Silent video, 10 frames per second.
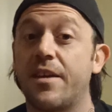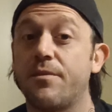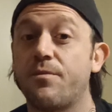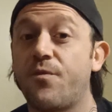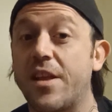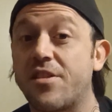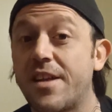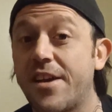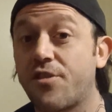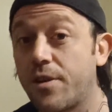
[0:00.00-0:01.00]
it fits
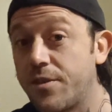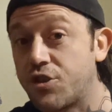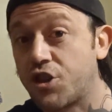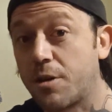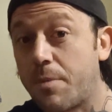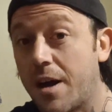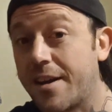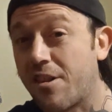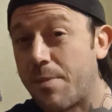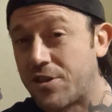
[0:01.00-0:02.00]
nicer in the shirt
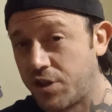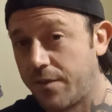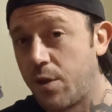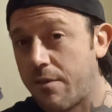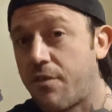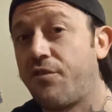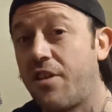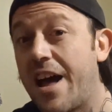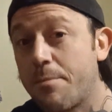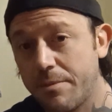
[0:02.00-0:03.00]
pocket, especially if you have a
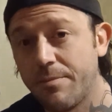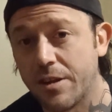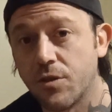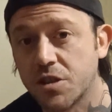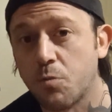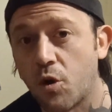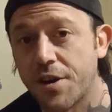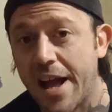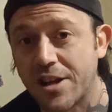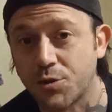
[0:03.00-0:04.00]
flap. It looks more
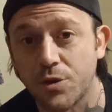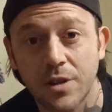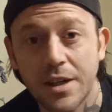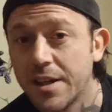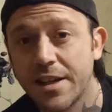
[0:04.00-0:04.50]
natural.